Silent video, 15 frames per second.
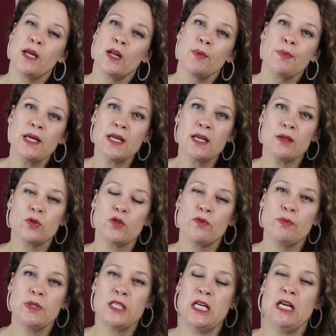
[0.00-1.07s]
going to be cost of
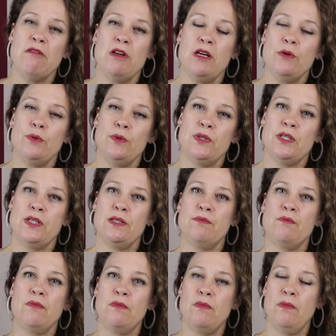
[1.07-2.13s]
materials
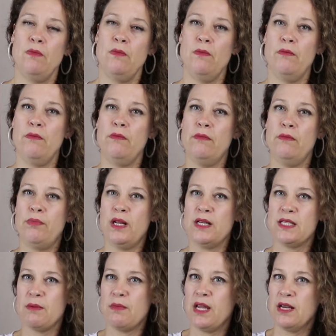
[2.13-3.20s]

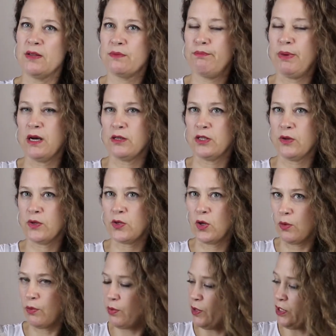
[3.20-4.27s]
plus something else bunged on
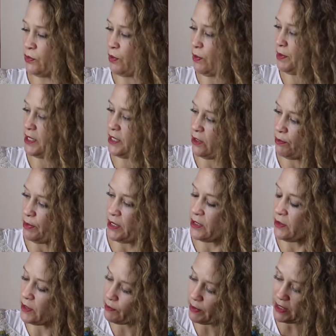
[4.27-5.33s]
top, which probably still be
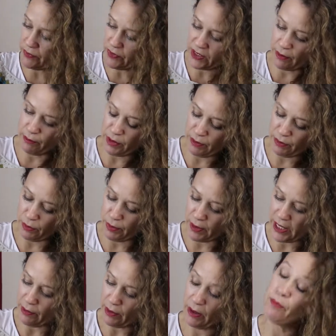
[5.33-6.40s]
too expensive for some people. But
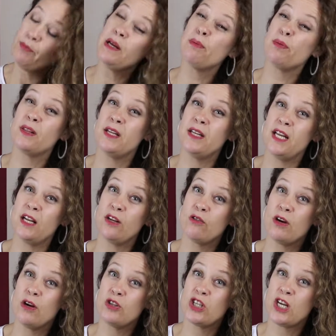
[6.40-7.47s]
anyway, people that knit and
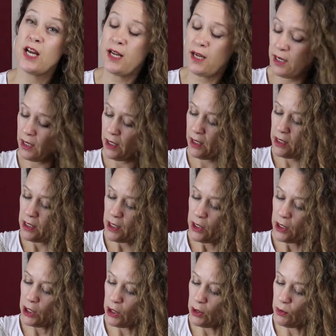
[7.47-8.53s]
crochet,
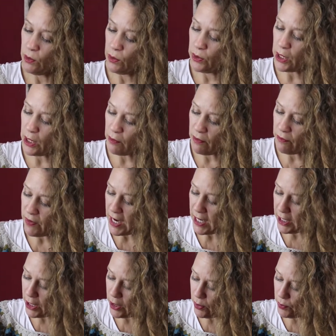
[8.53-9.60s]
you will know the
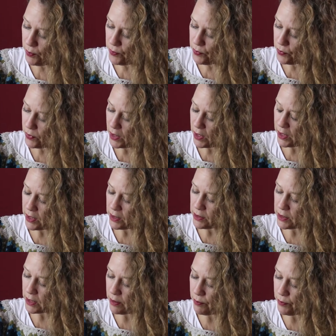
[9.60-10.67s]
value.
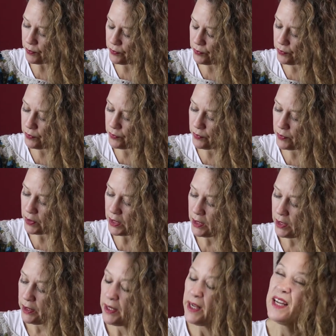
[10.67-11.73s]
And
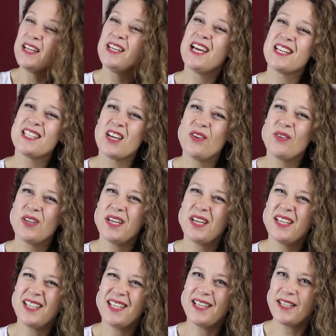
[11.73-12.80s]
yeah, so
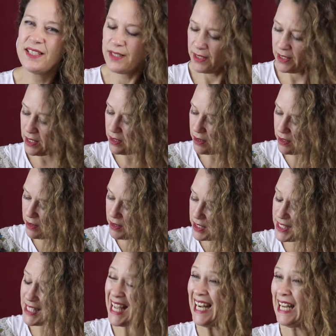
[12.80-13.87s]
the
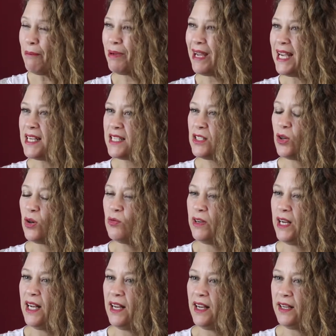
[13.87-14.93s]
selling bit is not
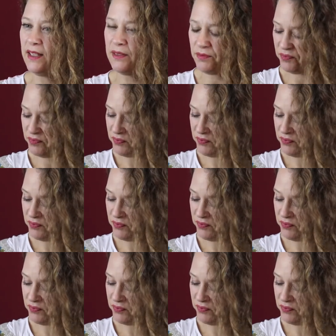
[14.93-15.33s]
really,